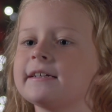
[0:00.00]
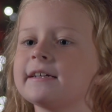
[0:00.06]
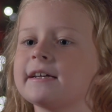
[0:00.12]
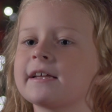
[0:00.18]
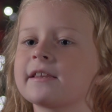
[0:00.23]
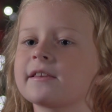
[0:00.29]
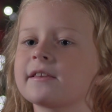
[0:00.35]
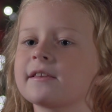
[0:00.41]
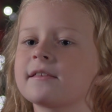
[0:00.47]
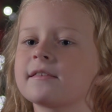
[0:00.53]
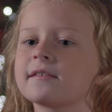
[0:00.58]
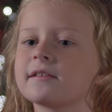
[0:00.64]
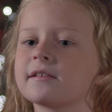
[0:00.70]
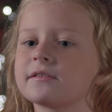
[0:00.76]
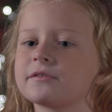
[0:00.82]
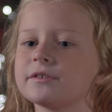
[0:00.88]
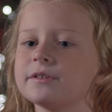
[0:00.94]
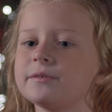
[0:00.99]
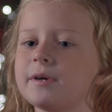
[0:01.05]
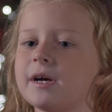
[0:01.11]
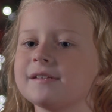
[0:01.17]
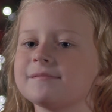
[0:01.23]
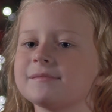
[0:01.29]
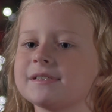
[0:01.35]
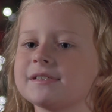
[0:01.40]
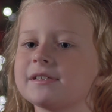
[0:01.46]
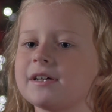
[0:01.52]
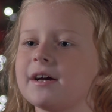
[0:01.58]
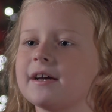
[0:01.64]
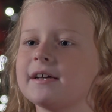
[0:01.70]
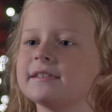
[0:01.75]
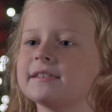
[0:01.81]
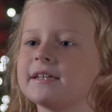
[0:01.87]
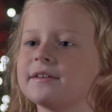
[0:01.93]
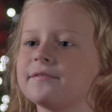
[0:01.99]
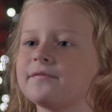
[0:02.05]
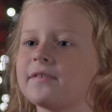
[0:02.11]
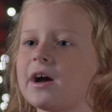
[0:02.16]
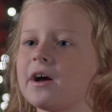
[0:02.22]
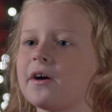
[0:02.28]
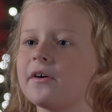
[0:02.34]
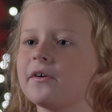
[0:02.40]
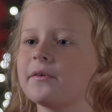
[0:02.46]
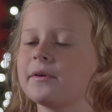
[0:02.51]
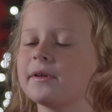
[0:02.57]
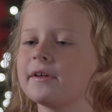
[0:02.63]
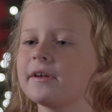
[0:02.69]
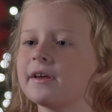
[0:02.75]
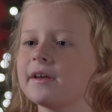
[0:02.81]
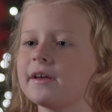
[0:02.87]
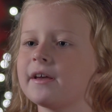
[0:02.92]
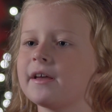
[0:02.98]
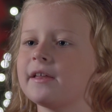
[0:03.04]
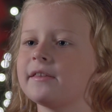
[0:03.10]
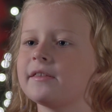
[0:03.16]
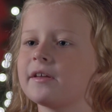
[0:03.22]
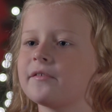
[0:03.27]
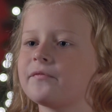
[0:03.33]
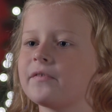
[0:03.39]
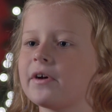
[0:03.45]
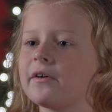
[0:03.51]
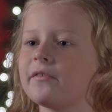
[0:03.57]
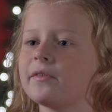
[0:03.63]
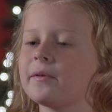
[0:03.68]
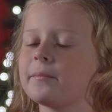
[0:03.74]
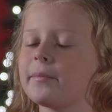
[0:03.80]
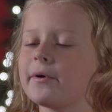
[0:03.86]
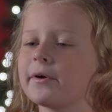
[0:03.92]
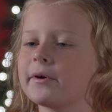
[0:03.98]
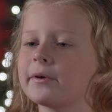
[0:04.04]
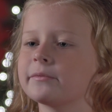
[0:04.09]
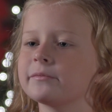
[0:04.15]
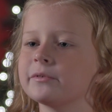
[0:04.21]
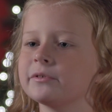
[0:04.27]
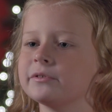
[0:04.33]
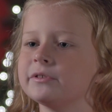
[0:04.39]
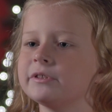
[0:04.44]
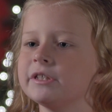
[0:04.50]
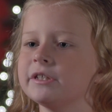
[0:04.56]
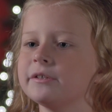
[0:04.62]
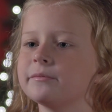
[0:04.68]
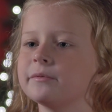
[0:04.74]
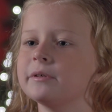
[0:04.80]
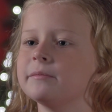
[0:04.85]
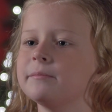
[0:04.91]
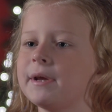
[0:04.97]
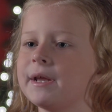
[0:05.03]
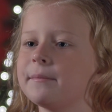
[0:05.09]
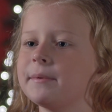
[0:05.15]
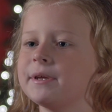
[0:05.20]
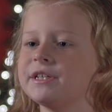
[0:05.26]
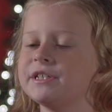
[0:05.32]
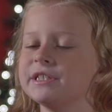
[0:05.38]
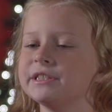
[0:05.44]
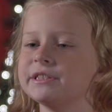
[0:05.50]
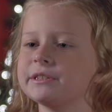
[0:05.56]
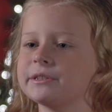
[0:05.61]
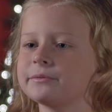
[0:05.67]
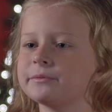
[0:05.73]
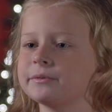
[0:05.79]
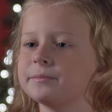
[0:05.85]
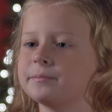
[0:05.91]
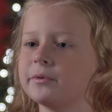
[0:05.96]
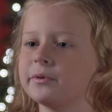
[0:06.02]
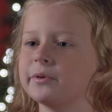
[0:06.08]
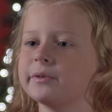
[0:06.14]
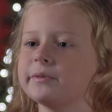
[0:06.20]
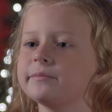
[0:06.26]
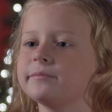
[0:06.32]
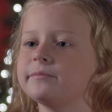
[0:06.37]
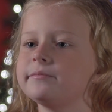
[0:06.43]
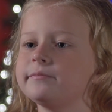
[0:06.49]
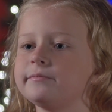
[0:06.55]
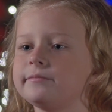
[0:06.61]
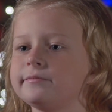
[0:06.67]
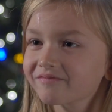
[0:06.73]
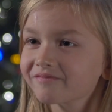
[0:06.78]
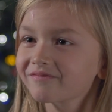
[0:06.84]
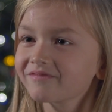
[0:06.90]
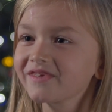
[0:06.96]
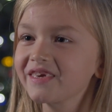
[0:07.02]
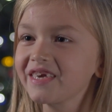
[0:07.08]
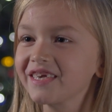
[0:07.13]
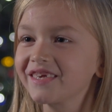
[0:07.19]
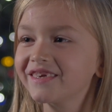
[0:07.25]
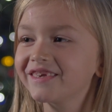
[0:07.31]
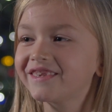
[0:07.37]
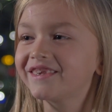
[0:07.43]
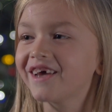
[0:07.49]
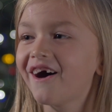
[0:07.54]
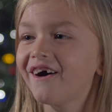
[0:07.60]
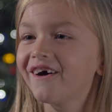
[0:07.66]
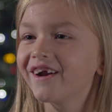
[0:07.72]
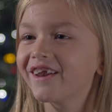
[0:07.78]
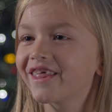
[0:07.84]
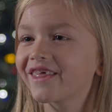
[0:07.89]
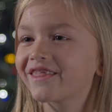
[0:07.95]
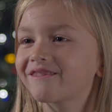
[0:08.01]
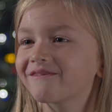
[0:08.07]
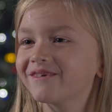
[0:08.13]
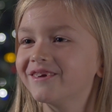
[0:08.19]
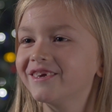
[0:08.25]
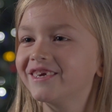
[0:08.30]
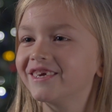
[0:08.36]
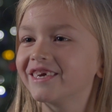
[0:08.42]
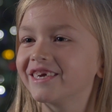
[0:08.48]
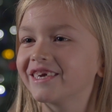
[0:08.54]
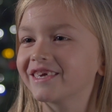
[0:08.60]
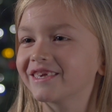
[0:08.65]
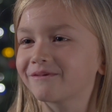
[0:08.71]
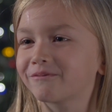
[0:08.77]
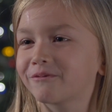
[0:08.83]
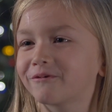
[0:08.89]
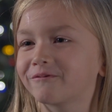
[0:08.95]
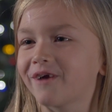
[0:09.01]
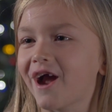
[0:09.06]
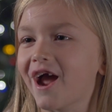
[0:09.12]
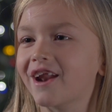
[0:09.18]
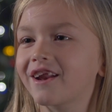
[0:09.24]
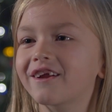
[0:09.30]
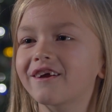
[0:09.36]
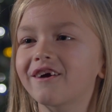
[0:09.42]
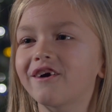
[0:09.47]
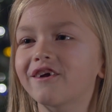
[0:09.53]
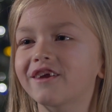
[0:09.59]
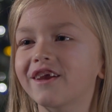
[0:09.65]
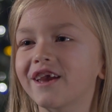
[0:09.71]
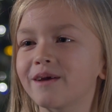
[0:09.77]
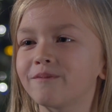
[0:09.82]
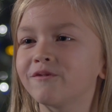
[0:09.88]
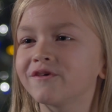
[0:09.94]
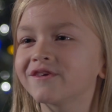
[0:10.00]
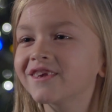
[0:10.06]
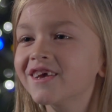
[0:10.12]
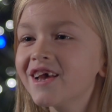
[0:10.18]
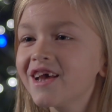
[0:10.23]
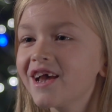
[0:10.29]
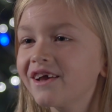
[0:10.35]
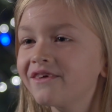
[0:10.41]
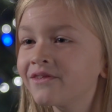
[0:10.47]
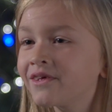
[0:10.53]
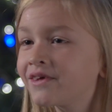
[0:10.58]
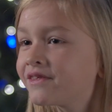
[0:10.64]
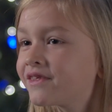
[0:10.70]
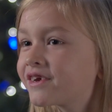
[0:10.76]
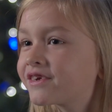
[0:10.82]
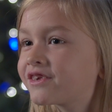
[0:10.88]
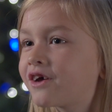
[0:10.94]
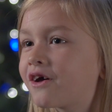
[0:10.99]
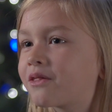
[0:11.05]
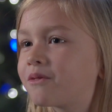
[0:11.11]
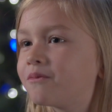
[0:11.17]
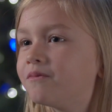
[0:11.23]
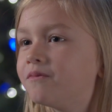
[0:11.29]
and the 3 wise men saw it, and they followed it, and they found the barn where baby Jesus was born. So the 3 kings were riding on camels, and then they saw